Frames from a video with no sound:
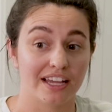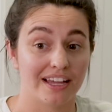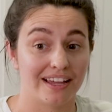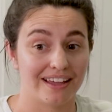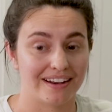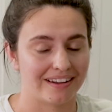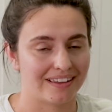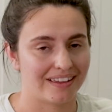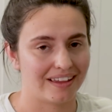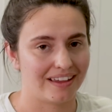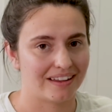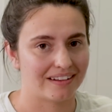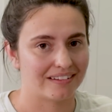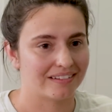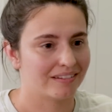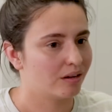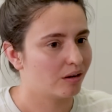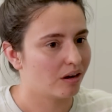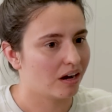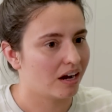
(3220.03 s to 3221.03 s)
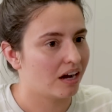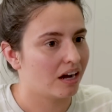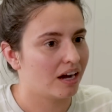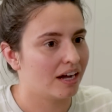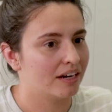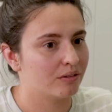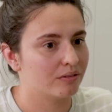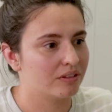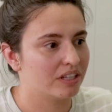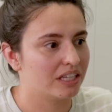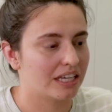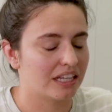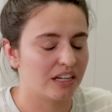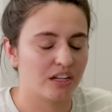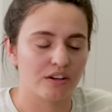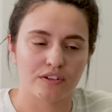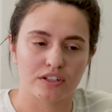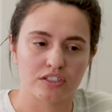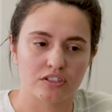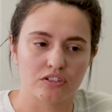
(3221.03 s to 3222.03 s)
and again, I don't think
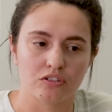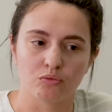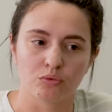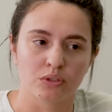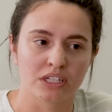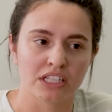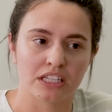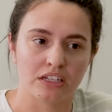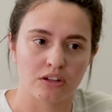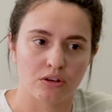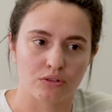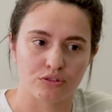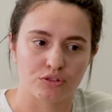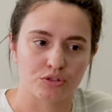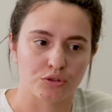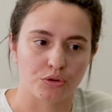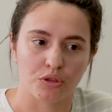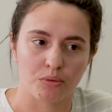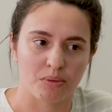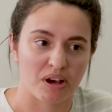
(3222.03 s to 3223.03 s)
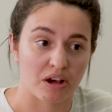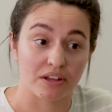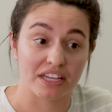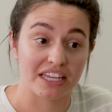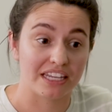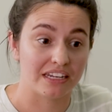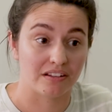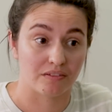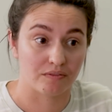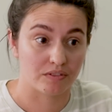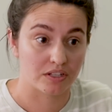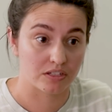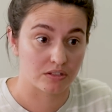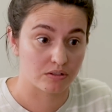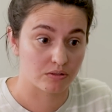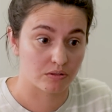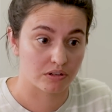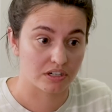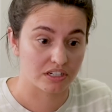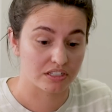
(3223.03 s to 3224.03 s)
any of us really know the truth about any of these
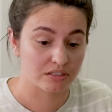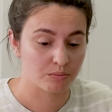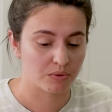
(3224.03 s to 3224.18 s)
stories,